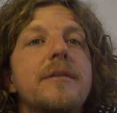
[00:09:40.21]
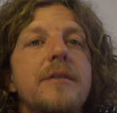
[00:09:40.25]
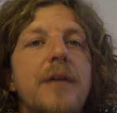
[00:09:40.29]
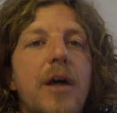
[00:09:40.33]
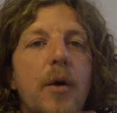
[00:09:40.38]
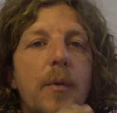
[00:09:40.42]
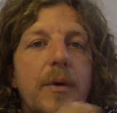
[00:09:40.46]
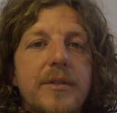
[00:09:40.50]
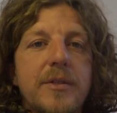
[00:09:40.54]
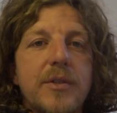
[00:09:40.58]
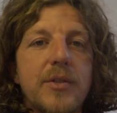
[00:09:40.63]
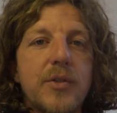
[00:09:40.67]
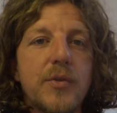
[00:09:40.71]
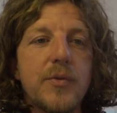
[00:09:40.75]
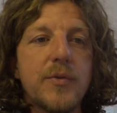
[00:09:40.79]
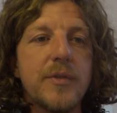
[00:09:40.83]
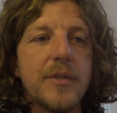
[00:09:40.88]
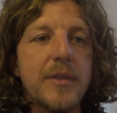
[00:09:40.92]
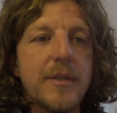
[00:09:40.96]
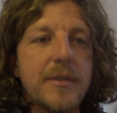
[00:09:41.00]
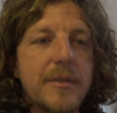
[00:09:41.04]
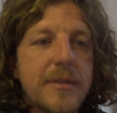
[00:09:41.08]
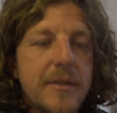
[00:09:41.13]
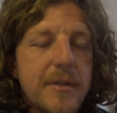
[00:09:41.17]
I went to use
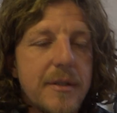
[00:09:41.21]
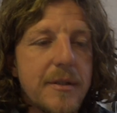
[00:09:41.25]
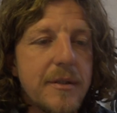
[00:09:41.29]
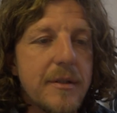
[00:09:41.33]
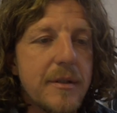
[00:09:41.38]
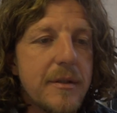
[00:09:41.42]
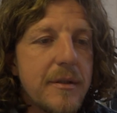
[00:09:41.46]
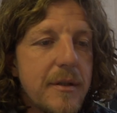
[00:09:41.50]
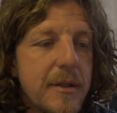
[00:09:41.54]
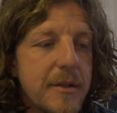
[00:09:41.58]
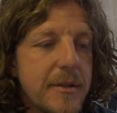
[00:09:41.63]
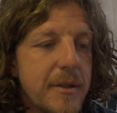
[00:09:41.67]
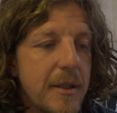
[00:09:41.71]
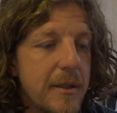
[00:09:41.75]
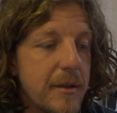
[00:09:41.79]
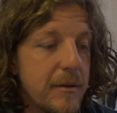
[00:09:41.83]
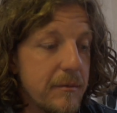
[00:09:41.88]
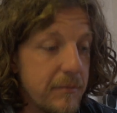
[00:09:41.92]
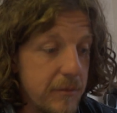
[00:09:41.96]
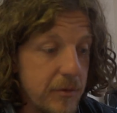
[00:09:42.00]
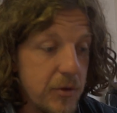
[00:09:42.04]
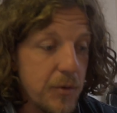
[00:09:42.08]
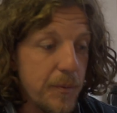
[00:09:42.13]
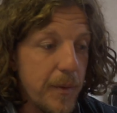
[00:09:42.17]
it, and I said,
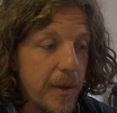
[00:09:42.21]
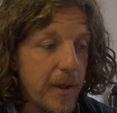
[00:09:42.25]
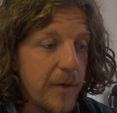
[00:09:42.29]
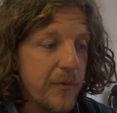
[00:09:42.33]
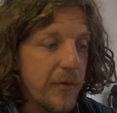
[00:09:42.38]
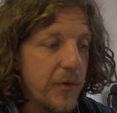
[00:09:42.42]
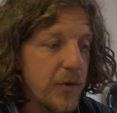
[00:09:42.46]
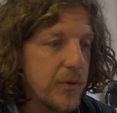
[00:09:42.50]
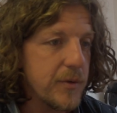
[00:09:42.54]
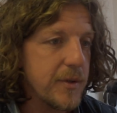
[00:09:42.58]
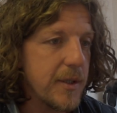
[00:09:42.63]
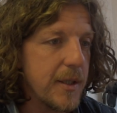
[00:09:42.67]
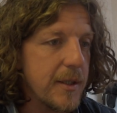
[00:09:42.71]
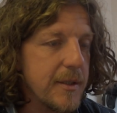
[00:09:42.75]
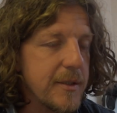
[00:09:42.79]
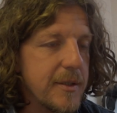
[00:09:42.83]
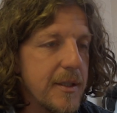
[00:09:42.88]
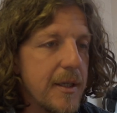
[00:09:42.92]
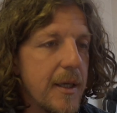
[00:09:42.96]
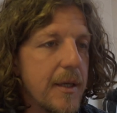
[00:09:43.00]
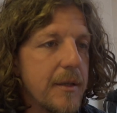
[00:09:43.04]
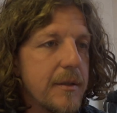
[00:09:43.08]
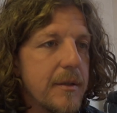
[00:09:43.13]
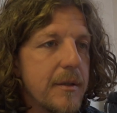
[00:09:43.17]
do you mind if I use the
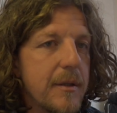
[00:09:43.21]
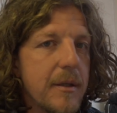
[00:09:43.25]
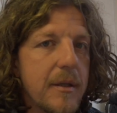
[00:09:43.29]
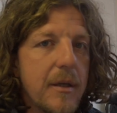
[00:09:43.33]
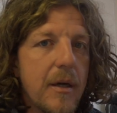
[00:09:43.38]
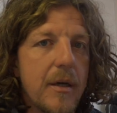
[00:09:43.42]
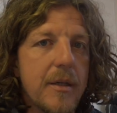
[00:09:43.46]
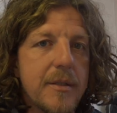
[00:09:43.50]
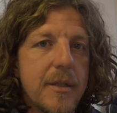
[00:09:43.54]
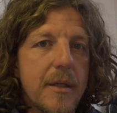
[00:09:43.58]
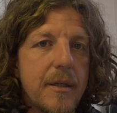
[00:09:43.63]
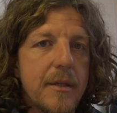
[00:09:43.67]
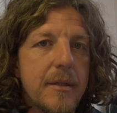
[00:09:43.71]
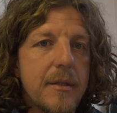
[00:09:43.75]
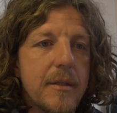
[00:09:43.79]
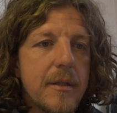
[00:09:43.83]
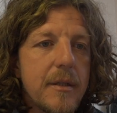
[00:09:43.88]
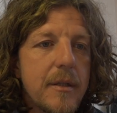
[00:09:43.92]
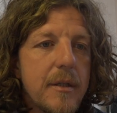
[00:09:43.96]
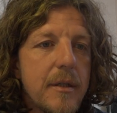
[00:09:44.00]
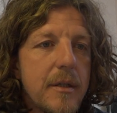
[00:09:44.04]
internet? And the guy said,